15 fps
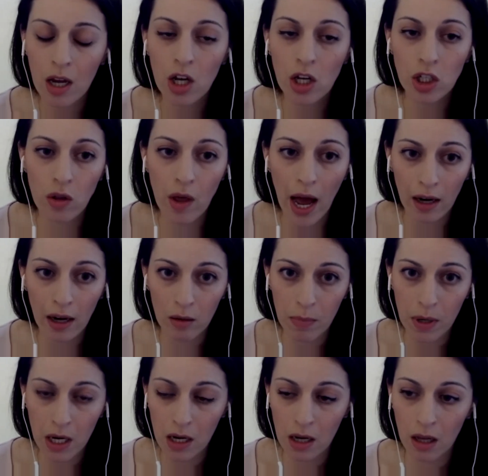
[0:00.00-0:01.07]
So that could
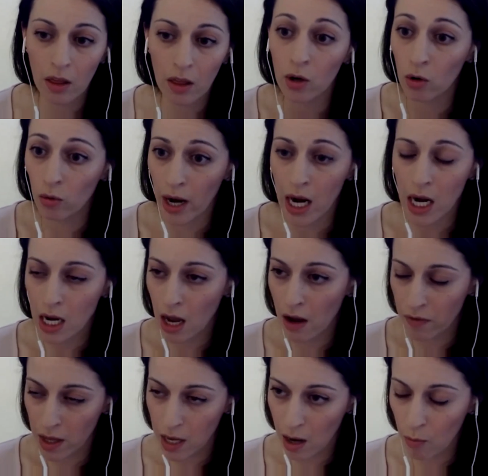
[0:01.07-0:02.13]
be the grading of
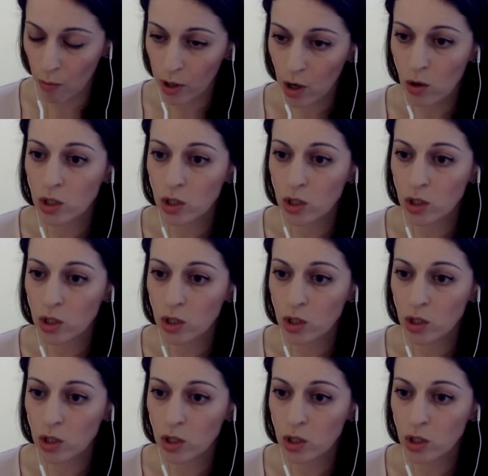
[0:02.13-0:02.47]
the embryo,